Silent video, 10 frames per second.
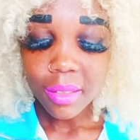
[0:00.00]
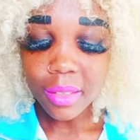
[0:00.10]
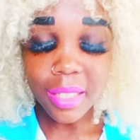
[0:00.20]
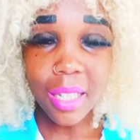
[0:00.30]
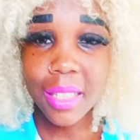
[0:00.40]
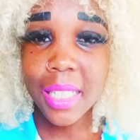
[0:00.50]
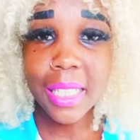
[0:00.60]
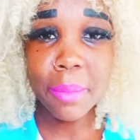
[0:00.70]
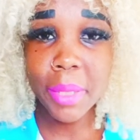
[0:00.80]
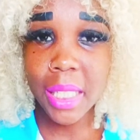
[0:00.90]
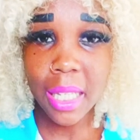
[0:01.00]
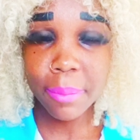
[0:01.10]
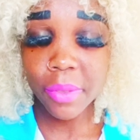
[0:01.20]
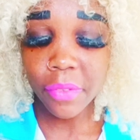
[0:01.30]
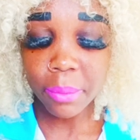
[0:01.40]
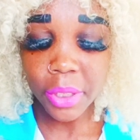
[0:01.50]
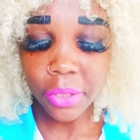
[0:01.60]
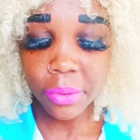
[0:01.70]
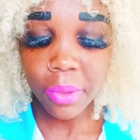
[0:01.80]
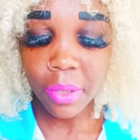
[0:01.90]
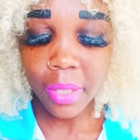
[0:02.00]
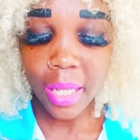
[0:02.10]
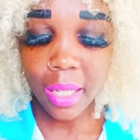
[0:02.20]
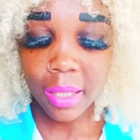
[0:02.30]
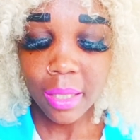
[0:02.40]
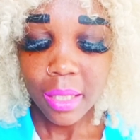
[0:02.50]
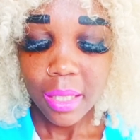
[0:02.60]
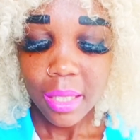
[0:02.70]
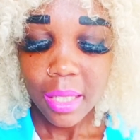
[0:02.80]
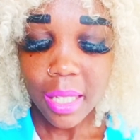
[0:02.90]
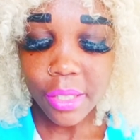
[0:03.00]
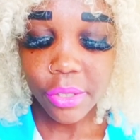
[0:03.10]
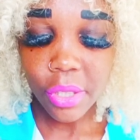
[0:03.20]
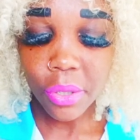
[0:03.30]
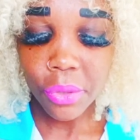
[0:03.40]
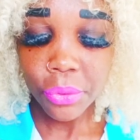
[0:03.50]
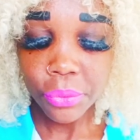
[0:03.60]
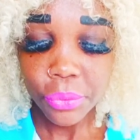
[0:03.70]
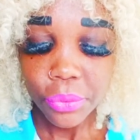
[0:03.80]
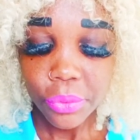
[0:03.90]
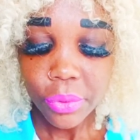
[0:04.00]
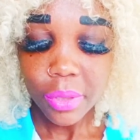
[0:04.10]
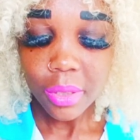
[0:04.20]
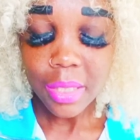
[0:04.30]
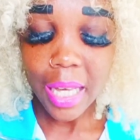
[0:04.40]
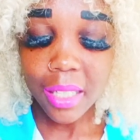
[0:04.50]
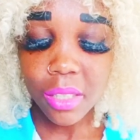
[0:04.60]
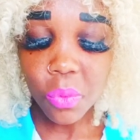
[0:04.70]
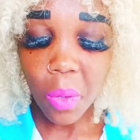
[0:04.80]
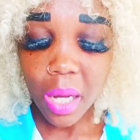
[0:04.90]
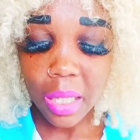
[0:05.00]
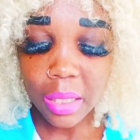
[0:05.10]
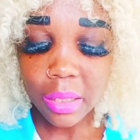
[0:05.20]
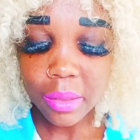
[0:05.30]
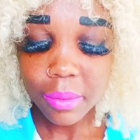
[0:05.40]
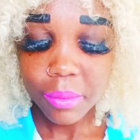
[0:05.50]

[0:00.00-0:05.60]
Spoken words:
nothing can be kept from you, okay? And so that is why